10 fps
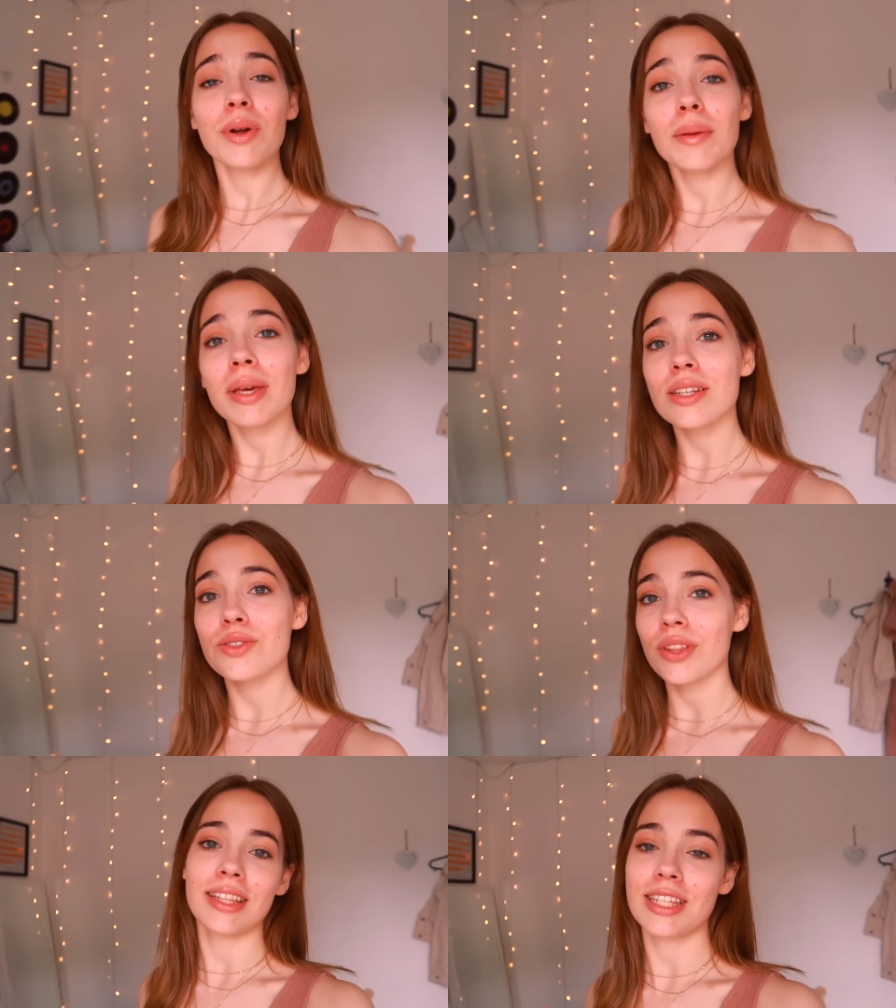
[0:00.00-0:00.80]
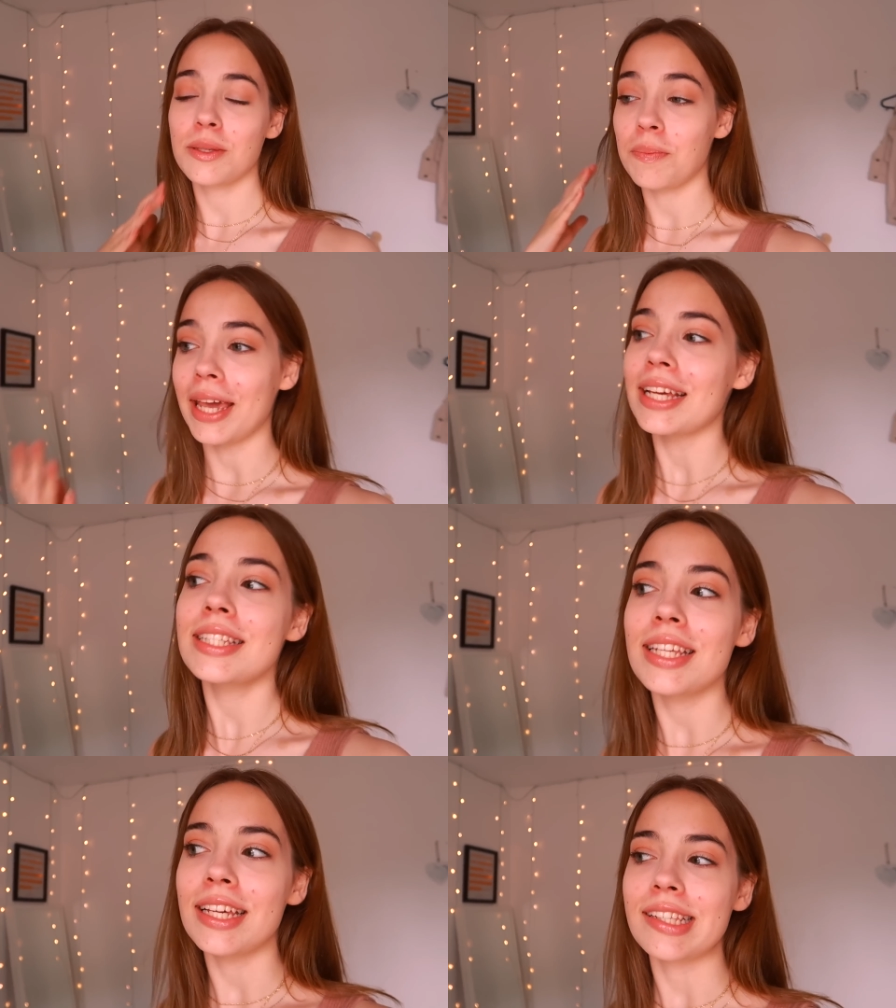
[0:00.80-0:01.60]
I want to make sure this
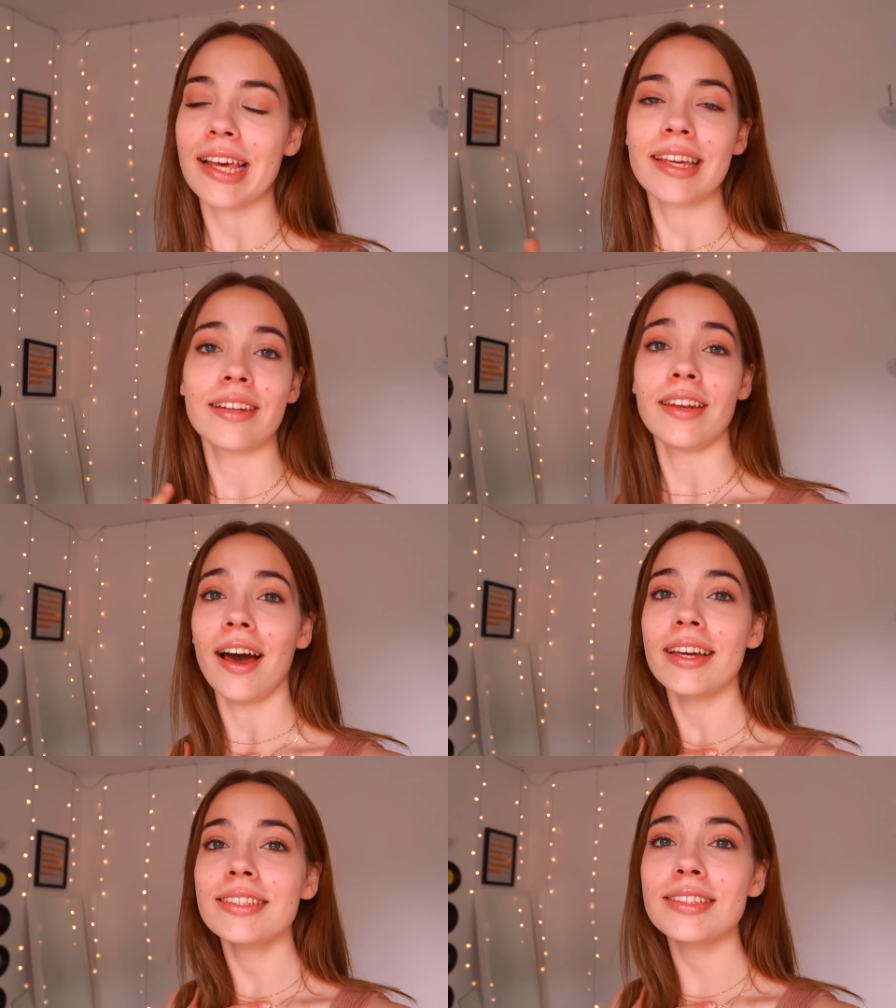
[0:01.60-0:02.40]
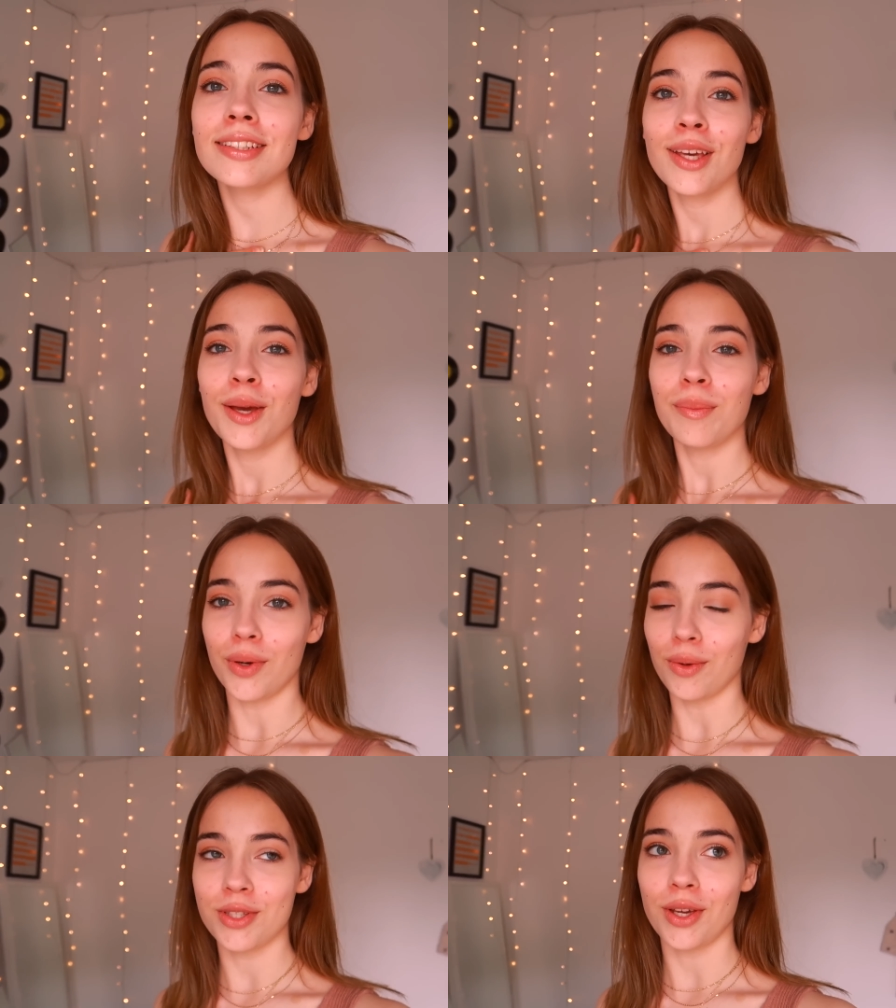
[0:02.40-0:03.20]
space is like nice,
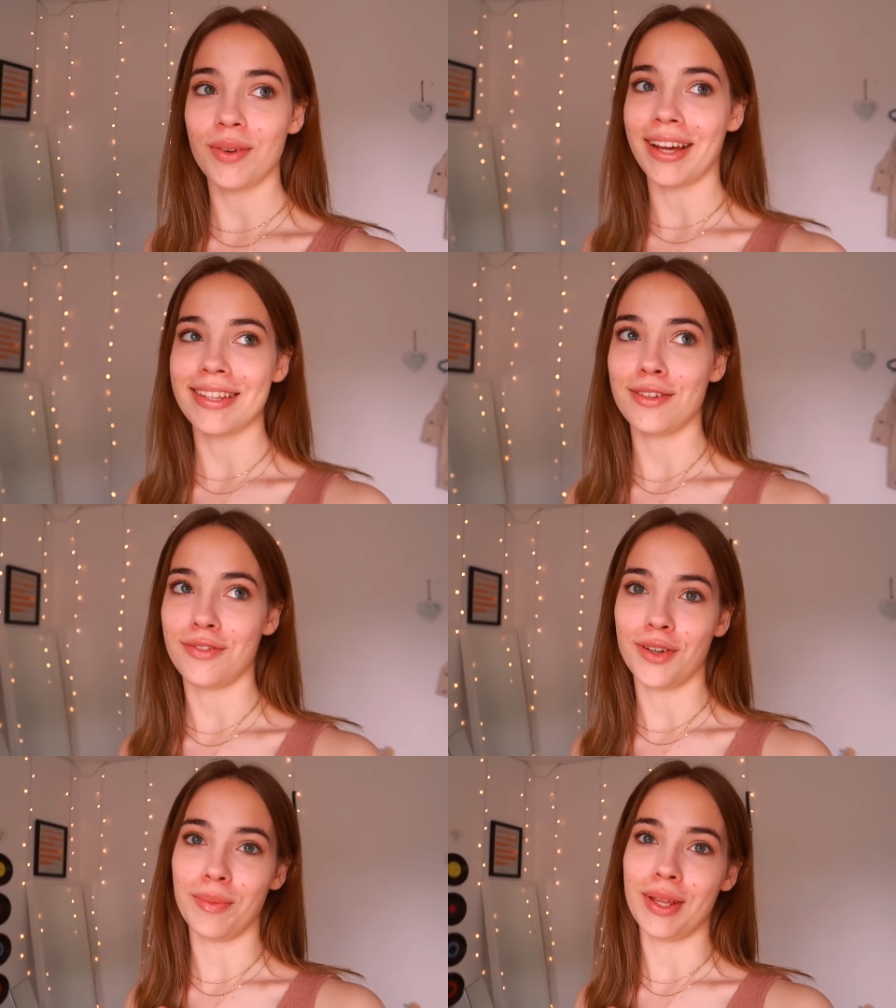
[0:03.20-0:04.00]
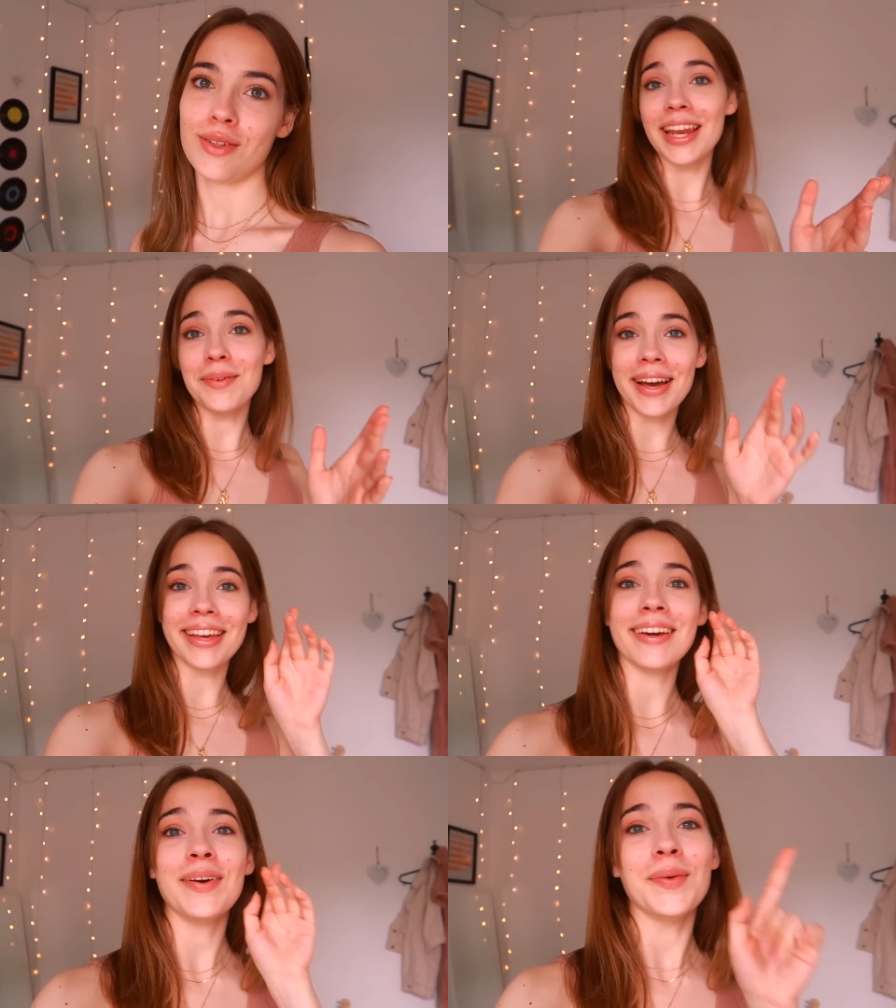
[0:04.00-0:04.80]
but also nice to film in.
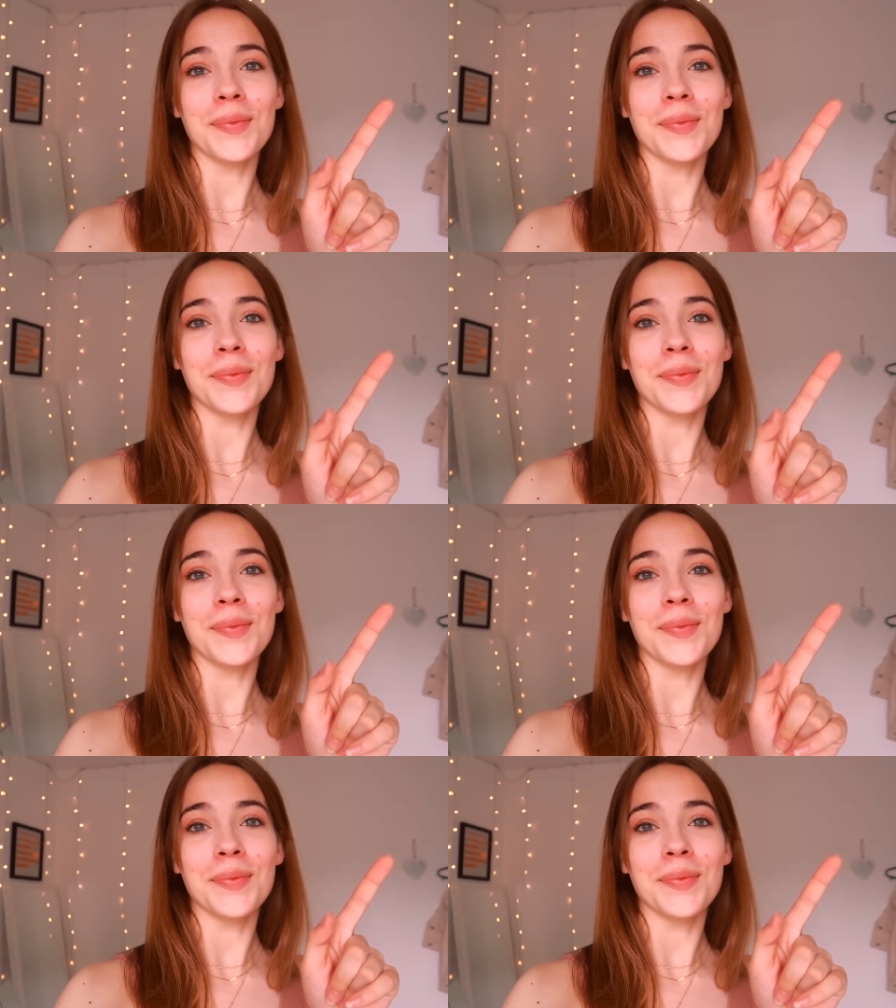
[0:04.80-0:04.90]
Anyway,